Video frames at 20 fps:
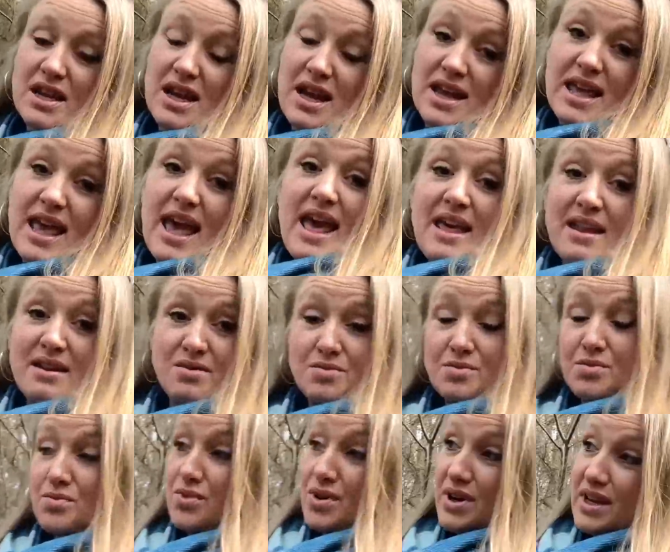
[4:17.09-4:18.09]
Again,
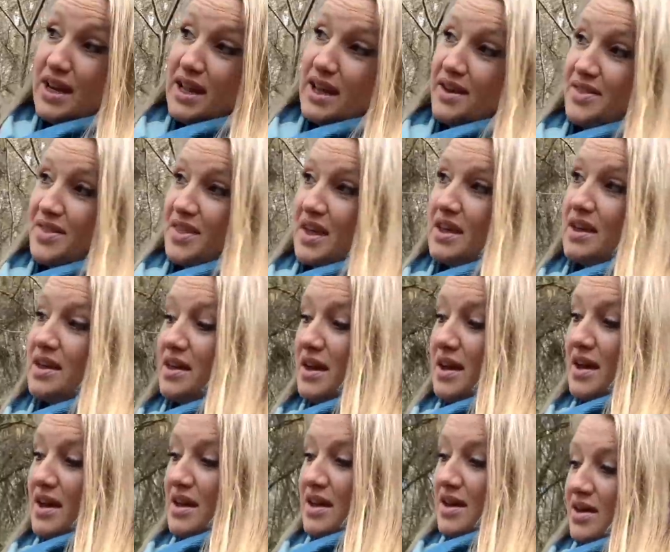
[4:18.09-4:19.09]
really, I think
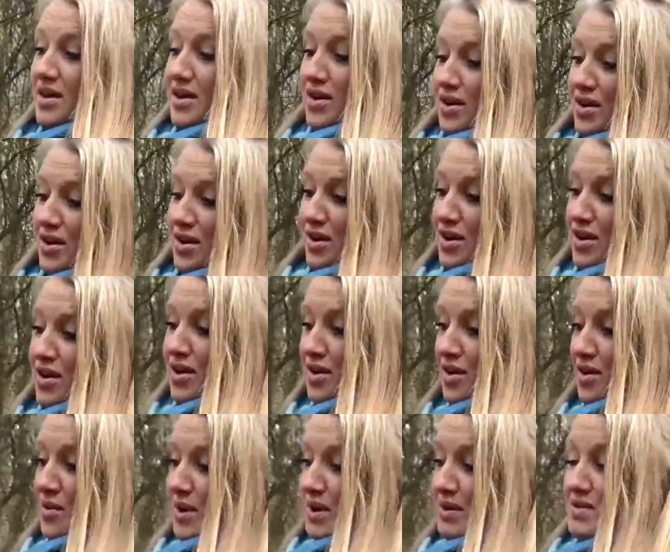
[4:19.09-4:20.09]

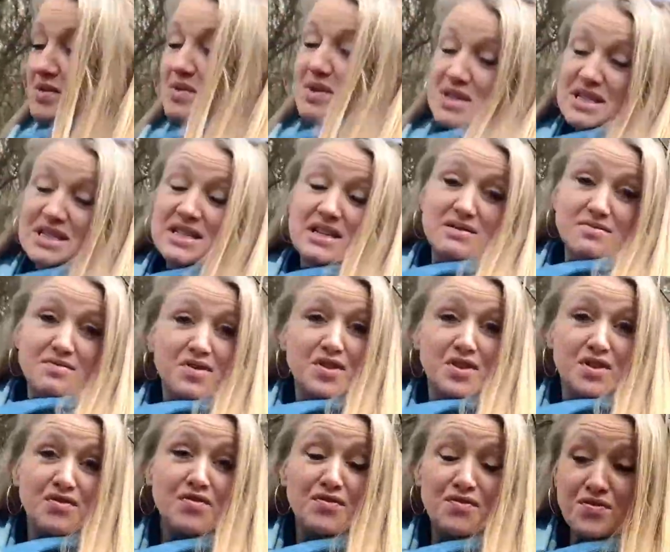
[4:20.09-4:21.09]
one of the reasons is for
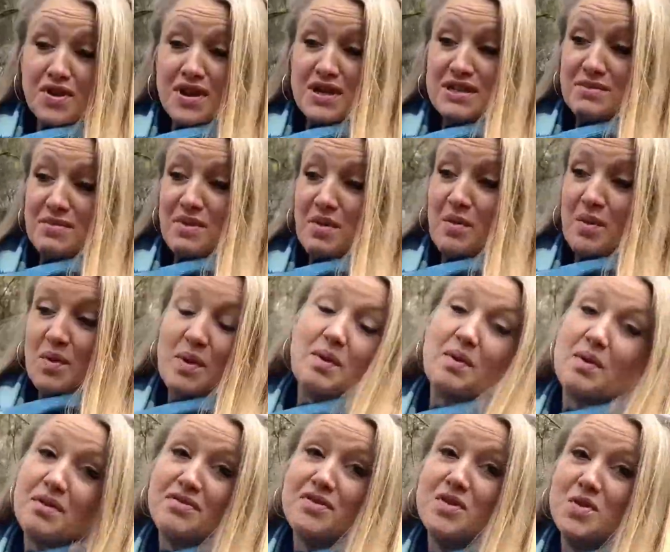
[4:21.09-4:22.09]
the freedom that we were
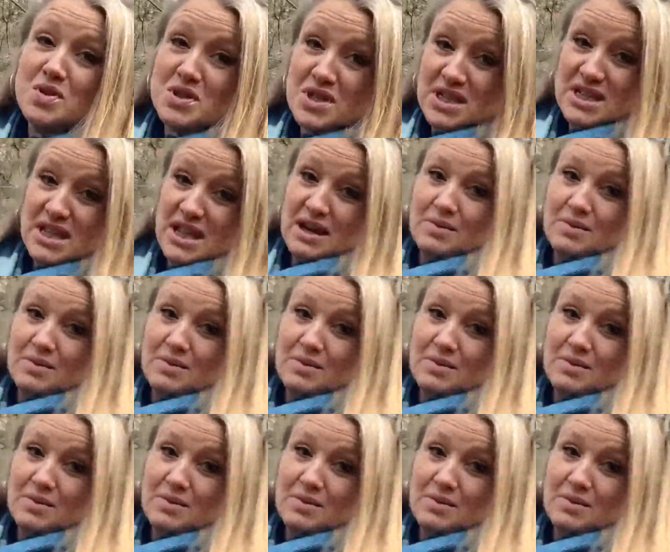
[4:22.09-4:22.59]
afforded there.